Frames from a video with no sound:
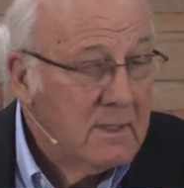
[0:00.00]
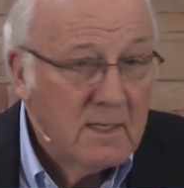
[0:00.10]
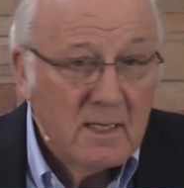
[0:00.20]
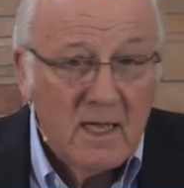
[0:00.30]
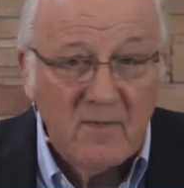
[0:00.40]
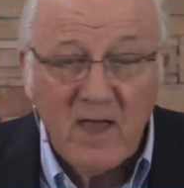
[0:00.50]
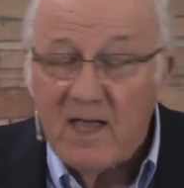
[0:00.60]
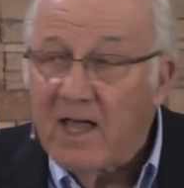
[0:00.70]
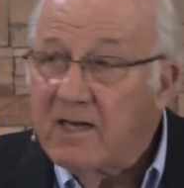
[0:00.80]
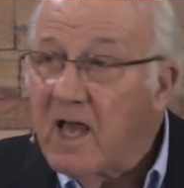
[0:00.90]
And they
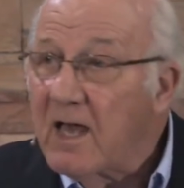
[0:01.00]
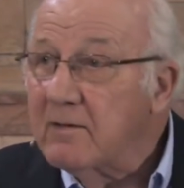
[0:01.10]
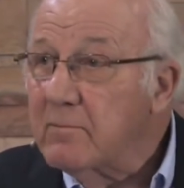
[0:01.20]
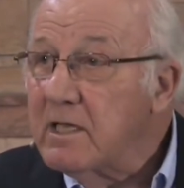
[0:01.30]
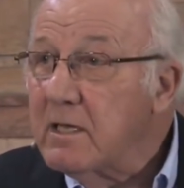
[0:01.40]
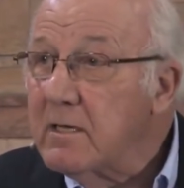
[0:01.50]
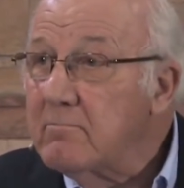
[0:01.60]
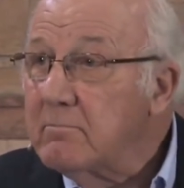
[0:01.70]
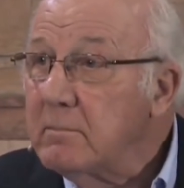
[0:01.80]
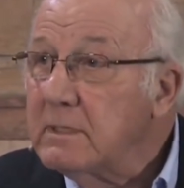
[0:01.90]
had not
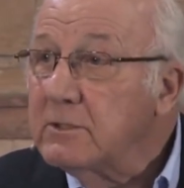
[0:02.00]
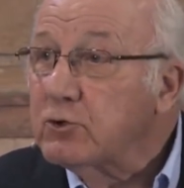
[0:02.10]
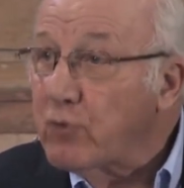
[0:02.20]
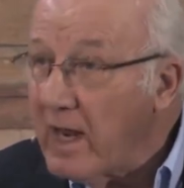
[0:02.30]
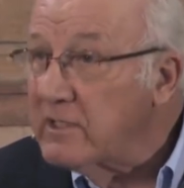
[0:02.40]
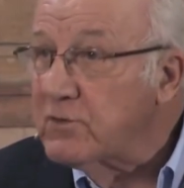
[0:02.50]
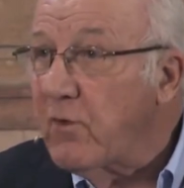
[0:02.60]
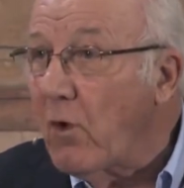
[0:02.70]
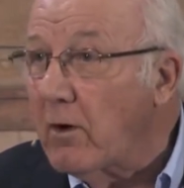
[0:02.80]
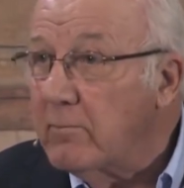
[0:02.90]
become
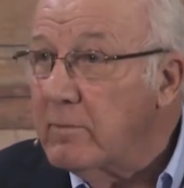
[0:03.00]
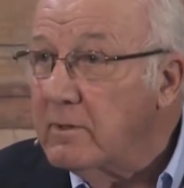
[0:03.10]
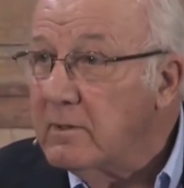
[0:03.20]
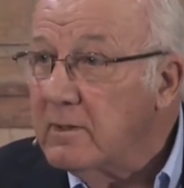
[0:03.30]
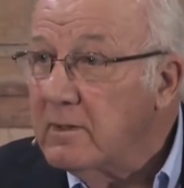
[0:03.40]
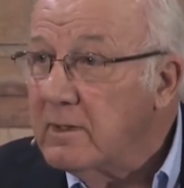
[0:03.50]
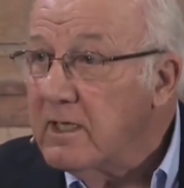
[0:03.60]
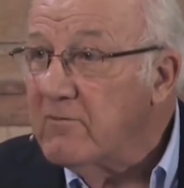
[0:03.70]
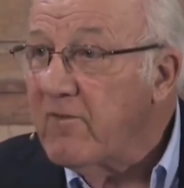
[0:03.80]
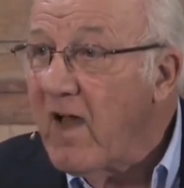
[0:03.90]
transformed
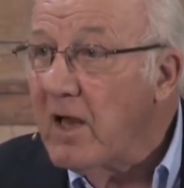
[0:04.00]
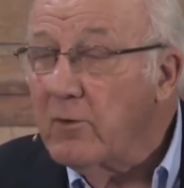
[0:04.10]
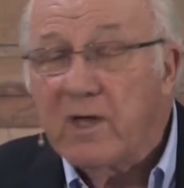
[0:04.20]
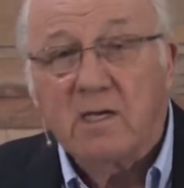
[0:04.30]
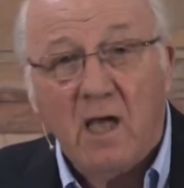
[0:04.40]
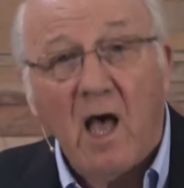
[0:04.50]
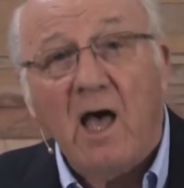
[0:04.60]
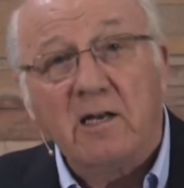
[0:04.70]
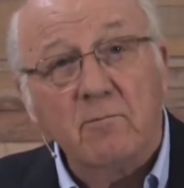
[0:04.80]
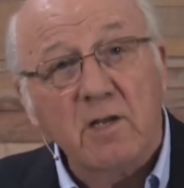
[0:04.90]
in following
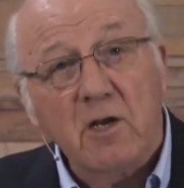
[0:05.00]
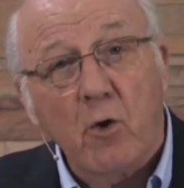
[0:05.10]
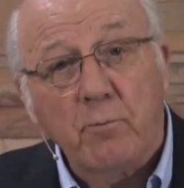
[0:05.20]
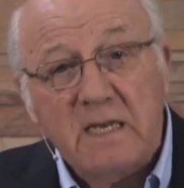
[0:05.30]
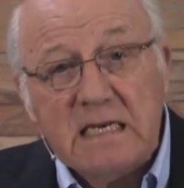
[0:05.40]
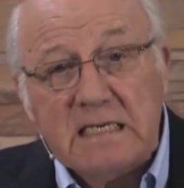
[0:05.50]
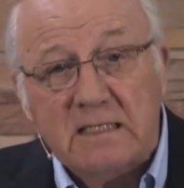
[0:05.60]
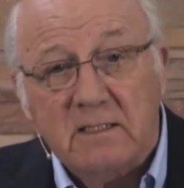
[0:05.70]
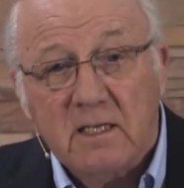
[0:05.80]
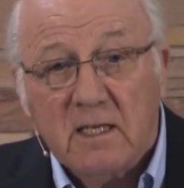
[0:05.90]
God and being
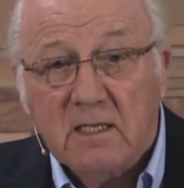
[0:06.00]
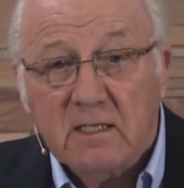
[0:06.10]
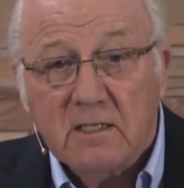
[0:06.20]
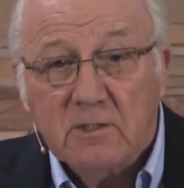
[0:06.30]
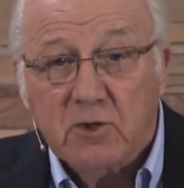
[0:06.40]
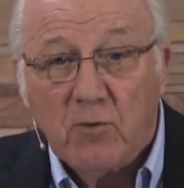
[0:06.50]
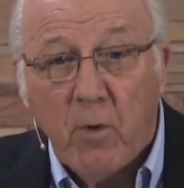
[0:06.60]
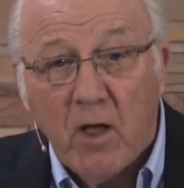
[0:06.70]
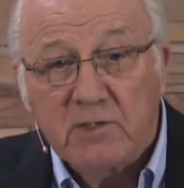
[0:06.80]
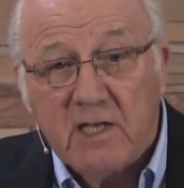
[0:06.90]
obedient. So
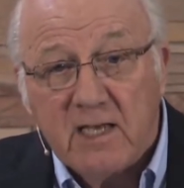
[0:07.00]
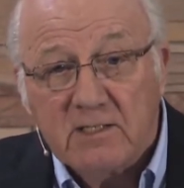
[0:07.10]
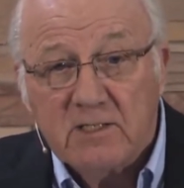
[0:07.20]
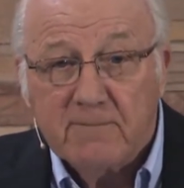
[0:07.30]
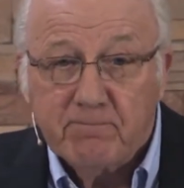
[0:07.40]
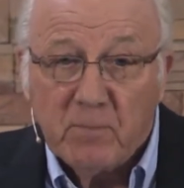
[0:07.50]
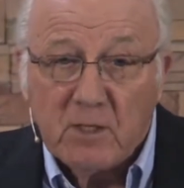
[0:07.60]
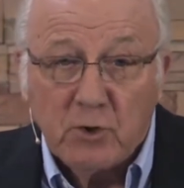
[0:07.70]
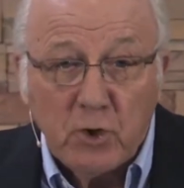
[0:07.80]
Paul says, Do